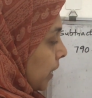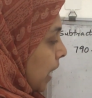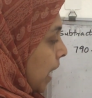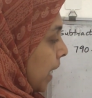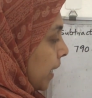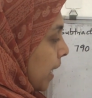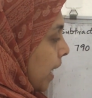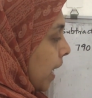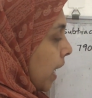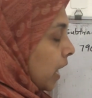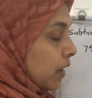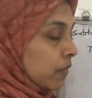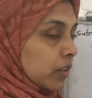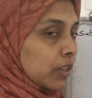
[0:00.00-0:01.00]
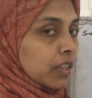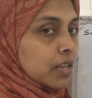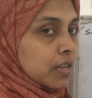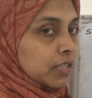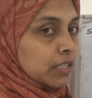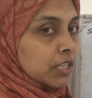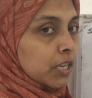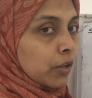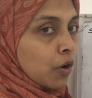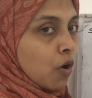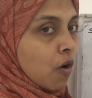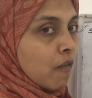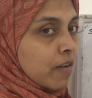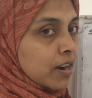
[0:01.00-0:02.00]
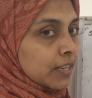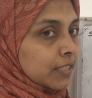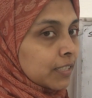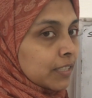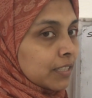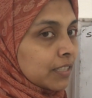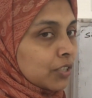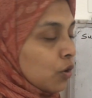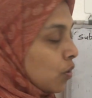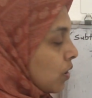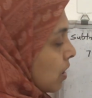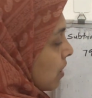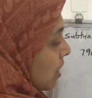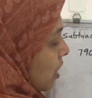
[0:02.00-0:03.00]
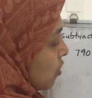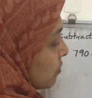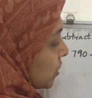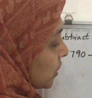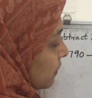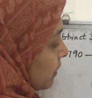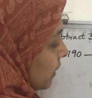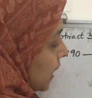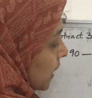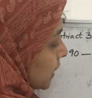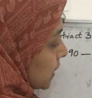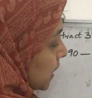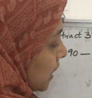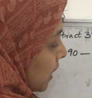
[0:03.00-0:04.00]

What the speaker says: and add with this 0 ones. So how much we will get?